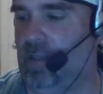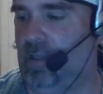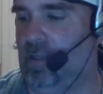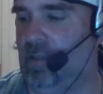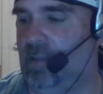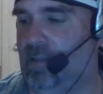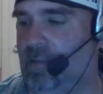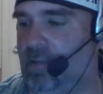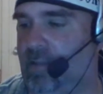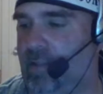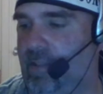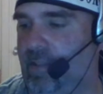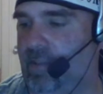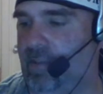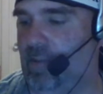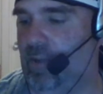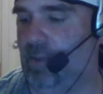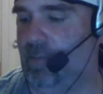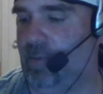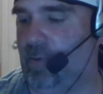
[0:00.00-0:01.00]
on, on
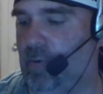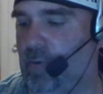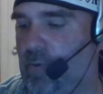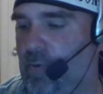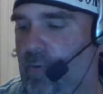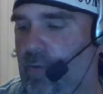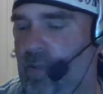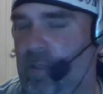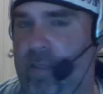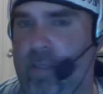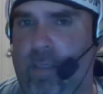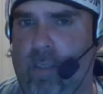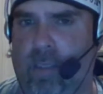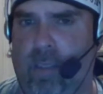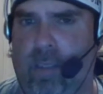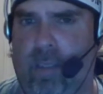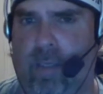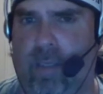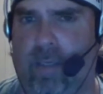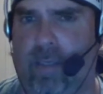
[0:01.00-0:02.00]
my
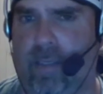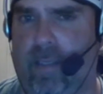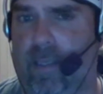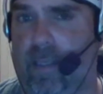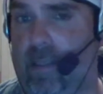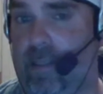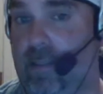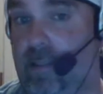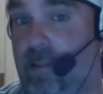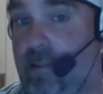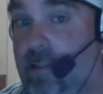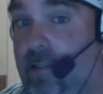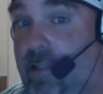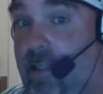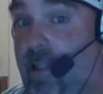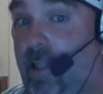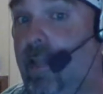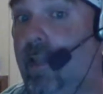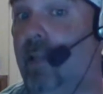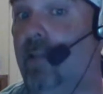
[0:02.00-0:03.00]
corner
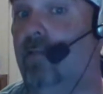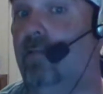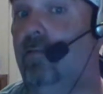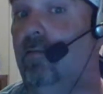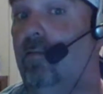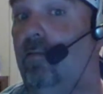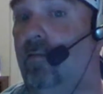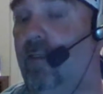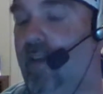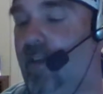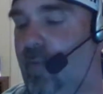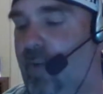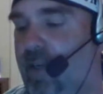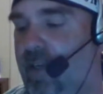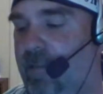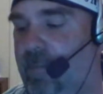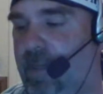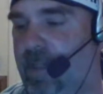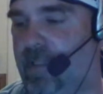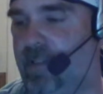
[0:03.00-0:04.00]
sitting in the hobo corner.
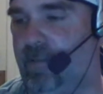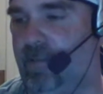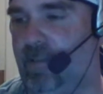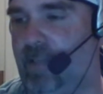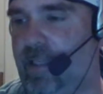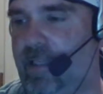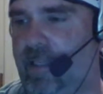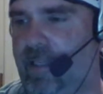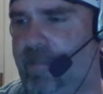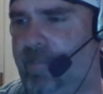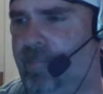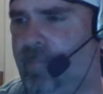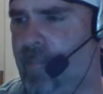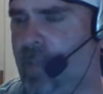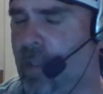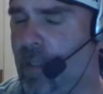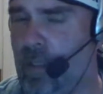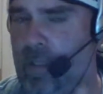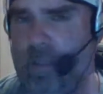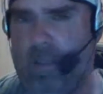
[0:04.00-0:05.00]
Again,
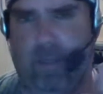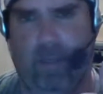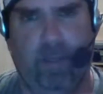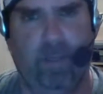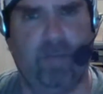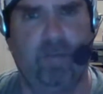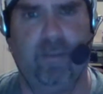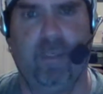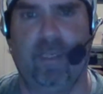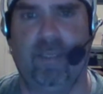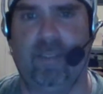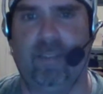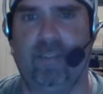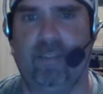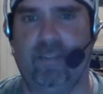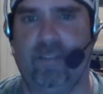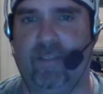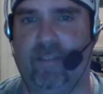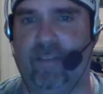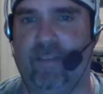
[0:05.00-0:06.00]
this is a
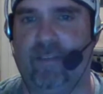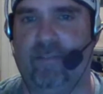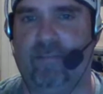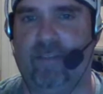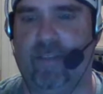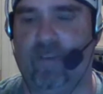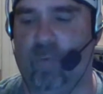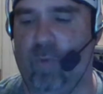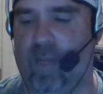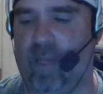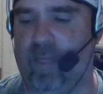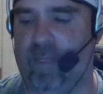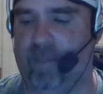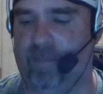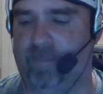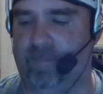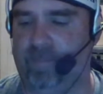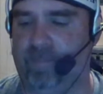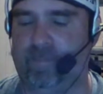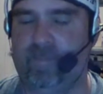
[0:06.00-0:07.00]
red wine and pizza Friday.
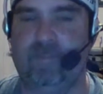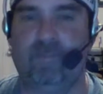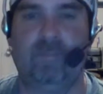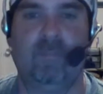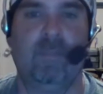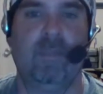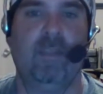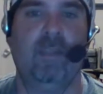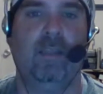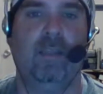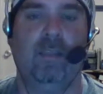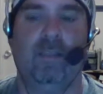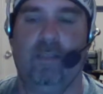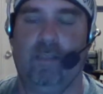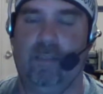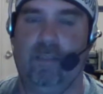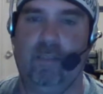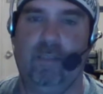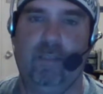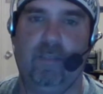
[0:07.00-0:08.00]
Oh,
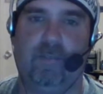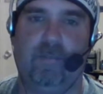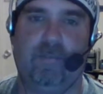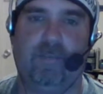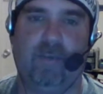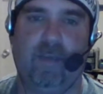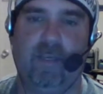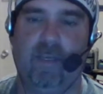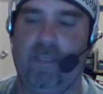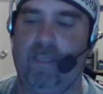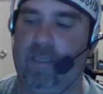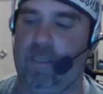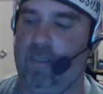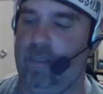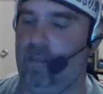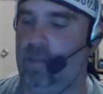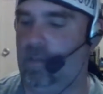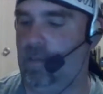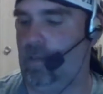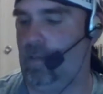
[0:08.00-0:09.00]
not necessarily a red
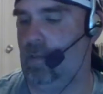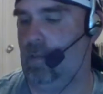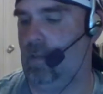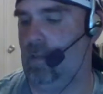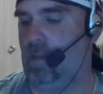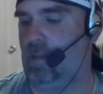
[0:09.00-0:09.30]
wine.